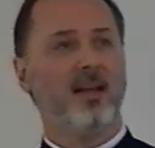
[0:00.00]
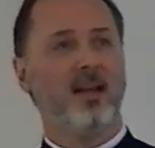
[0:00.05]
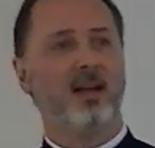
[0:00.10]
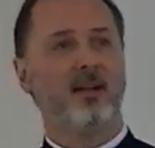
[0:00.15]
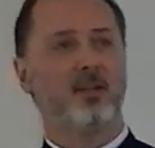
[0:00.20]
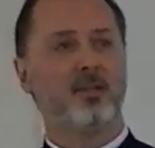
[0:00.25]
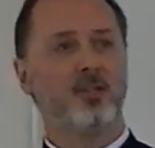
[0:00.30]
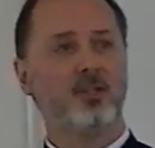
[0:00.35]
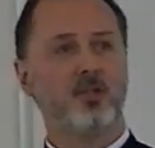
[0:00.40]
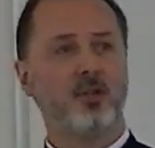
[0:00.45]

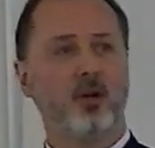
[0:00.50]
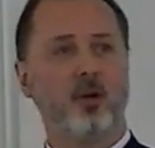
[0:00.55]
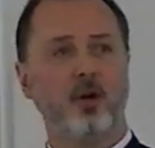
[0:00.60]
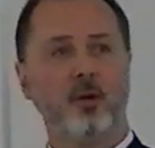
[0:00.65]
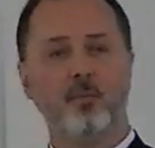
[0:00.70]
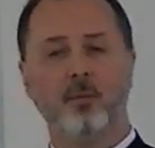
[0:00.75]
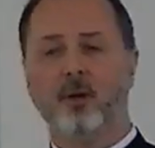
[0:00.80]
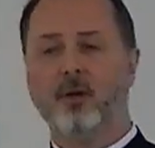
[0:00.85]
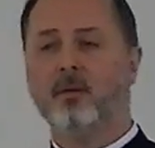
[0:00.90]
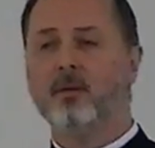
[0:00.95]
And the
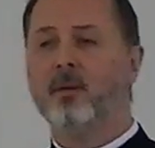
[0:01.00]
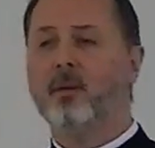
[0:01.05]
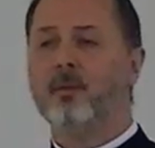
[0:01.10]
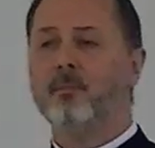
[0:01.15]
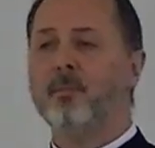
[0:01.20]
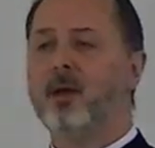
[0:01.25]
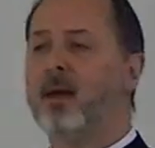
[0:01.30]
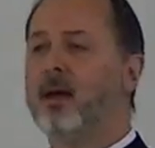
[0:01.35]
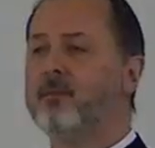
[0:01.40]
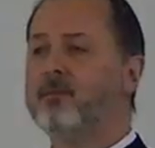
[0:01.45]
sermon
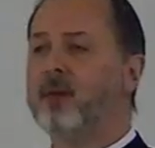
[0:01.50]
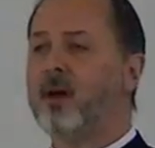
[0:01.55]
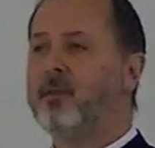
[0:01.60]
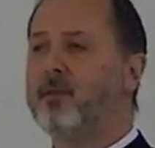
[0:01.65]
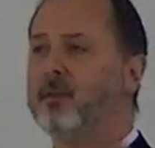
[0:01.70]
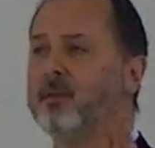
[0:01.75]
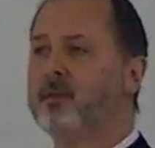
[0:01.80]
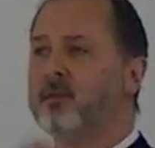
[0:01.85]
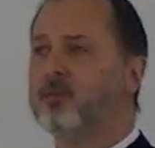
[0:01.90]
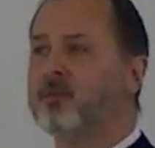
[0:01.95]
may have
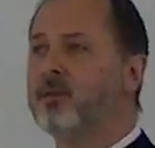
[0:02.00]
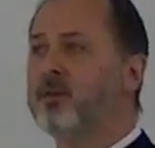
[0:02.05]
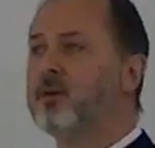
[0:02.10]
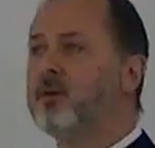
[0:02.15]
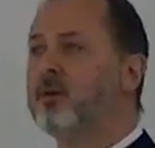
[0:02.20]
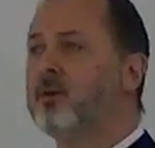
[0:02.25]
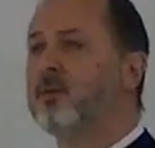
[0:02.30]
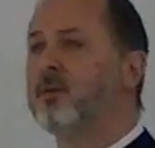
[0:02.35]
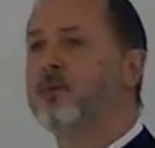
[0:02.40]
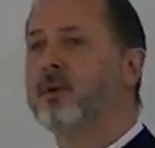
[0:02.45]
nothing to
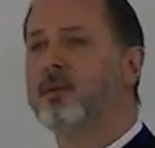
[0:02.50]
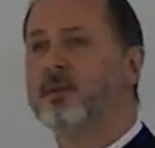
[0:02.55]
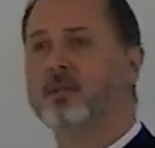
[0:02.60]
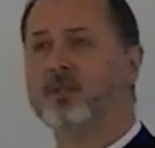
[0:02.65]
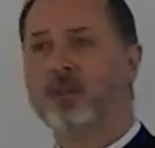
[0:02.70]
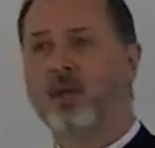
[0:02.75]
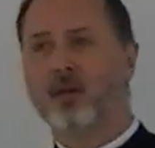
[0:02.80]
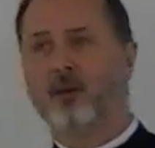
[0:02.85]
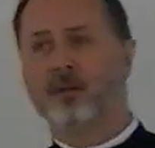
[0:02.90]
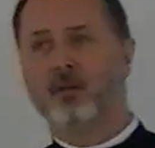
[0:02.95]
do with the
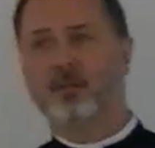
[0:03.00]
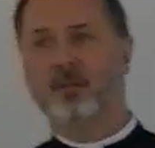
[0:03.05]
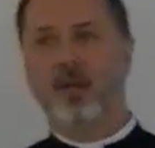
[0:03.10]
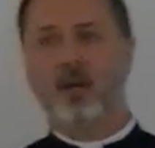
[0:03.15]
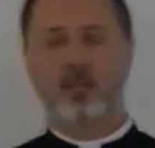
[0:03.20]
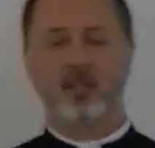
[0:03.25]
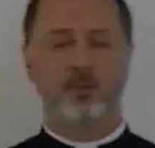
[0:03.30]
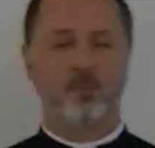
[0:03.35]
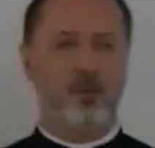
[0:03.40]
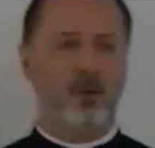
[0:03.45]
sacred
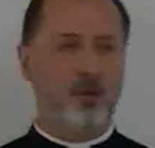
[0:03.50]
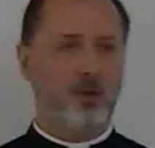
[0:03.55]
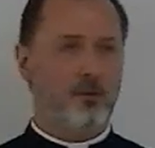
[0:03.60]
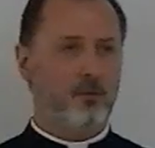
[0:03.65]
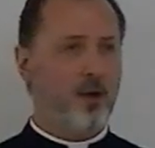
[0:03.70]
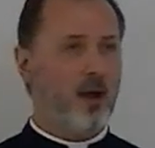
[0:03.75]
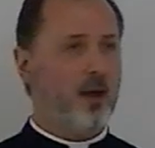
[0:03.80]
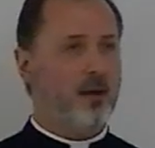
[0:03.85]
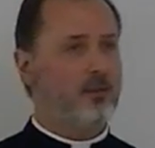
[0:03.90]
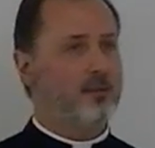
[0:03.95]
text being
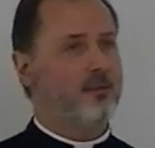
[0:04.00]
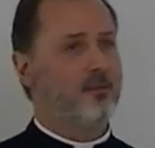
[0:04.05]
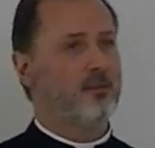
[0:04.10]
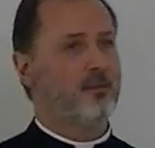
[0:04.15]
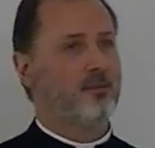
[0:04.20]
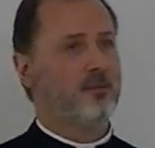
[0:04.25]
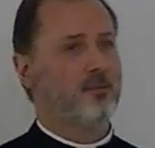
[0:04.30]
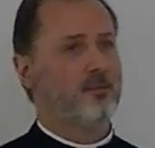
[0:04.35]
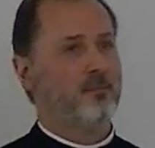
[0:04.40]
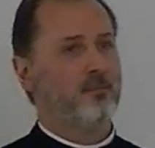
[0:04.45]
read.
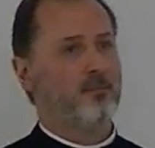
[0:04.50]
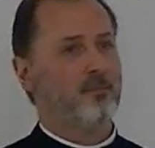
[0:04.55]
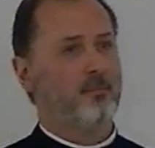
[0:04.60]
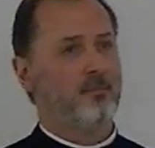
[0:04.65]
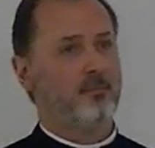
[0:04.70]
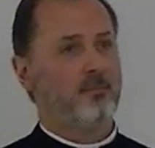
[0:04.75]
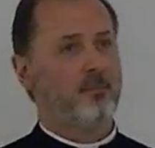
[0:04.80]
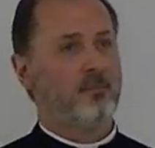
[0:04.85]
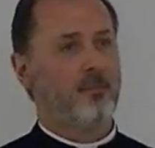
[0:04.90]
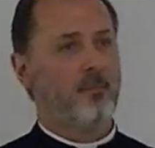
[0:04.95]

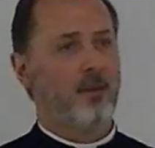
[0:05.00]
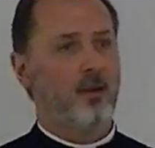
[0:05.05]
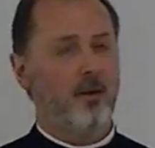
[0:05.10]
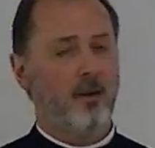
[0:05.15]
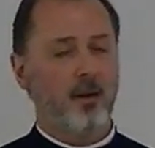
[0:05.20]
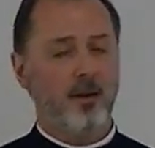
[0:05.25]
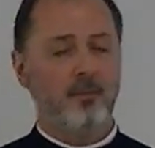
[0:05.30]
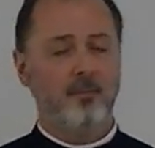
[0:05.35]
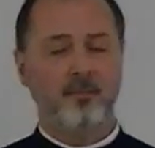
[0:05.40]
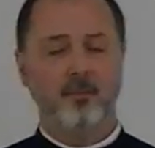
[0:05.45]

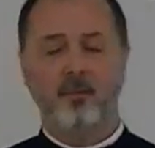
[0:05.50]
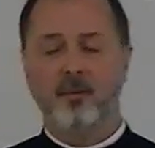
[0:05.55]
Right?